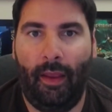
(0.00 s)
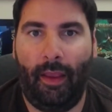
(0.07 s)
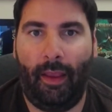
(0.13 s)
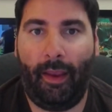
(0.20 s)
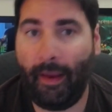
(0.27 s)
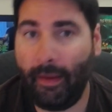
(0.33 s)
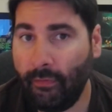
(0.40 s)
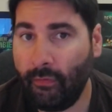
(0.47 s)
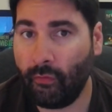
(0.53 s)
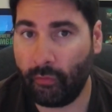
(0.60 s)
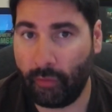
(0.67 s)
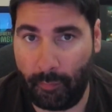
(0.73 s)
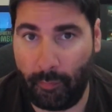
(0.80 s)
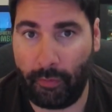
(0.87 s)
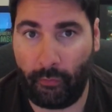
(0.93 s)
answer
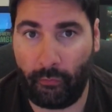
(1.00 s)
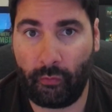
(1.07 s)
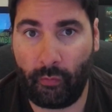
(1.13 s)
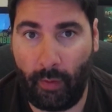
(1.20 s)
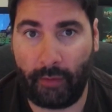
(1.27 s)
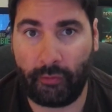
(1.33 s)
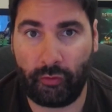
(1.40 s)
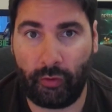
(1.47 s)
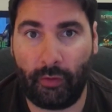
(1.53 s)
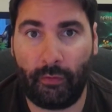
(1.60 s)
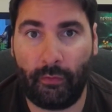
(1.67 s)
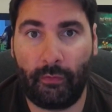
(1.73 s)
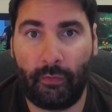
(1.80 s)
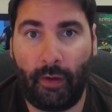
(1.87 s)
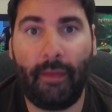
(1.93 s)
some of those
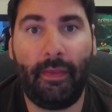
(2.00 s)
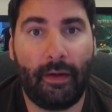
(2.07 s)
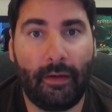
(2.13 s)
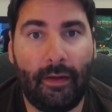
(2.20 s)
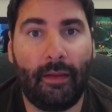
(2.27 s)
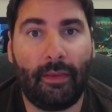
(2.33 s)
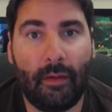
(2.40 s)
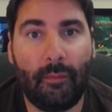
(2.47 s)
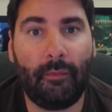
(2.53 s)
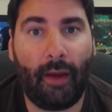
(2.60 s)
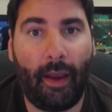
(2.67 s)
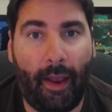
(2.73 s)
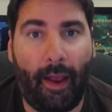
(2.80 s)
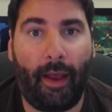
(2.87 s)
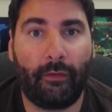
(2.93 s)
questions, and then get them
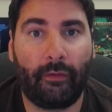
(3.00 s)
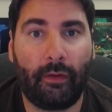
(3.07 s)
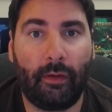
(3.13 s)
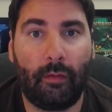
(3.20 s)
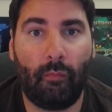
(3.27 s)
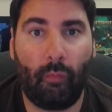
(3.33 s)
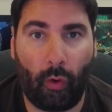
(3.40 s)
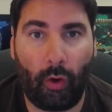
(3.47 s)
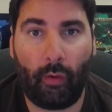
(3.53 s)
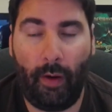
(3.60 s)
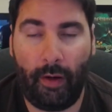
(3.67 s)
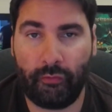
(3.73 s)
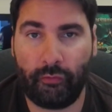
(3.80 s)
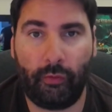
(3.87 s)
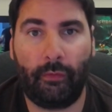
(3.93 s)
to ask more
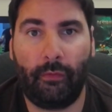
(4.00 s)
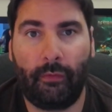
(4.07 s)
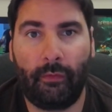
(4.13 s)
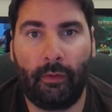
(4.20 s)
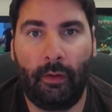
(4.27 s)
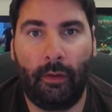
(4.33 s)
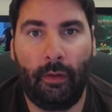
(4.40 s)
questions.